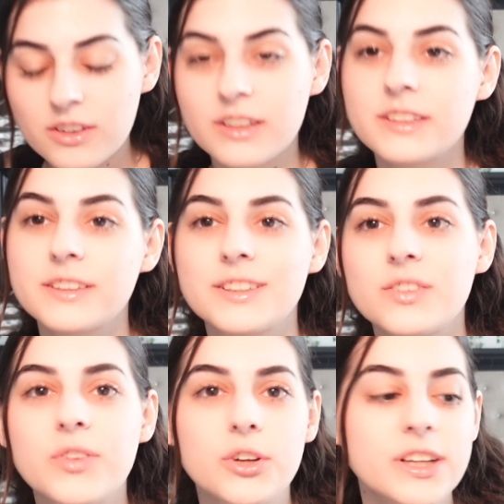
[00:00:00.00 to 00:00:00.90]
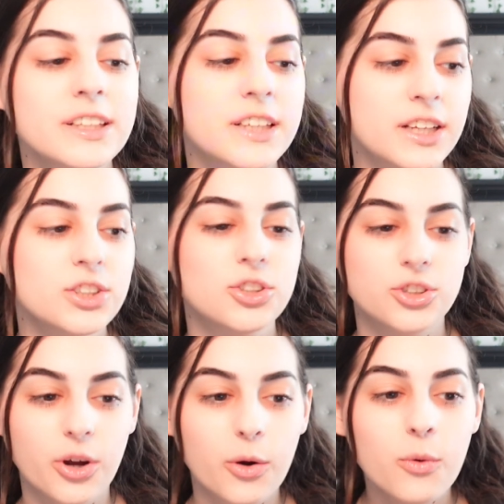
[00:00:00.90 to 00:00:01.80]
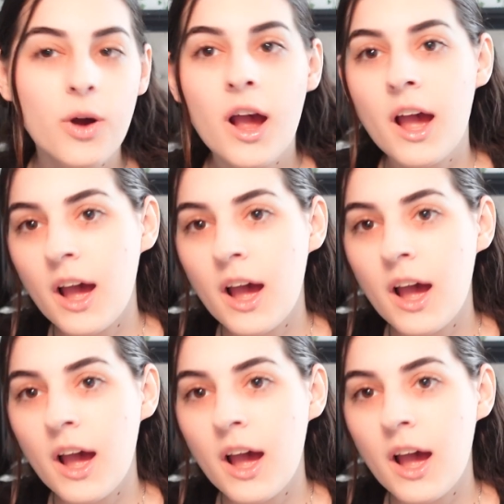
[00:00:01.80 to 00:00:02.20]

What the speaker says: It's a very intense show,